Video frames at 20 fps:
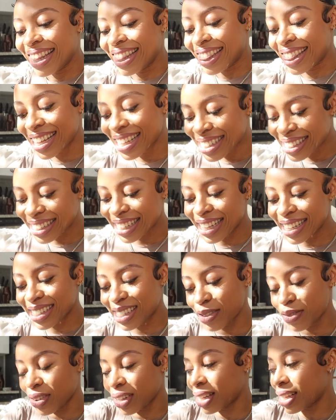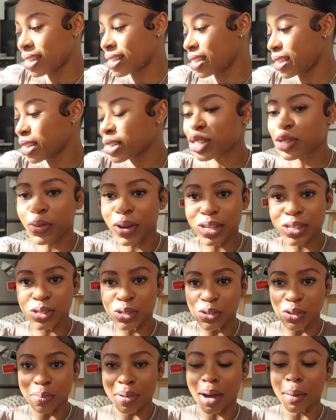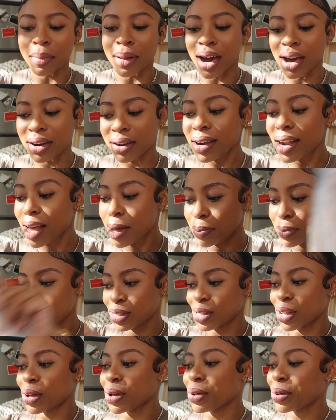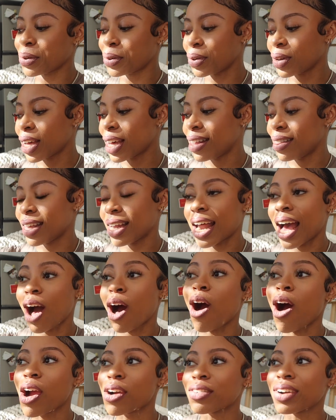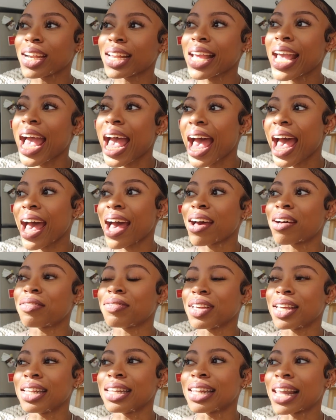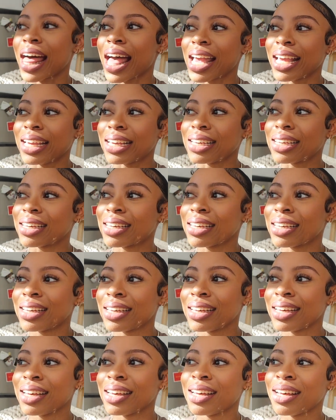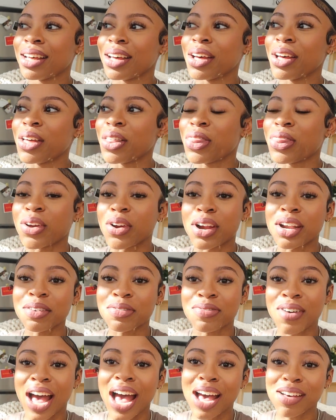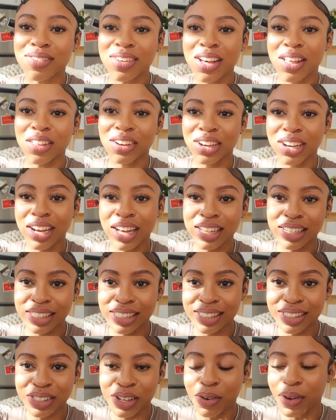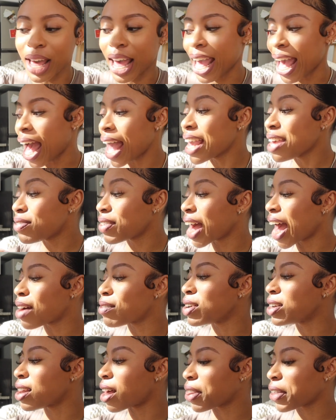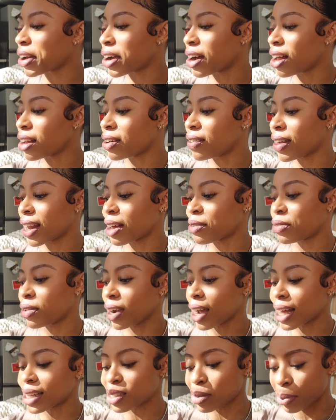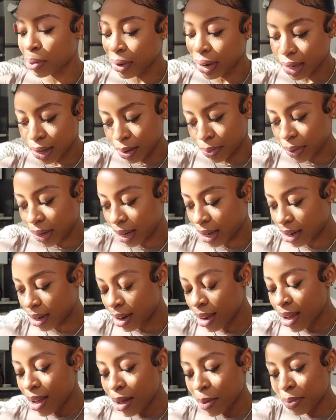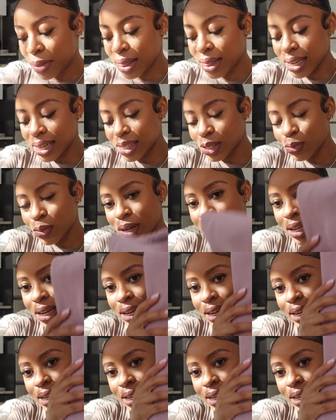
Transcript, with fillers: This is the Valencia sweatsuit by Modern Episode that I already have in like 35 other colors, okay? I even have another color that I forgot to bring up here, but this one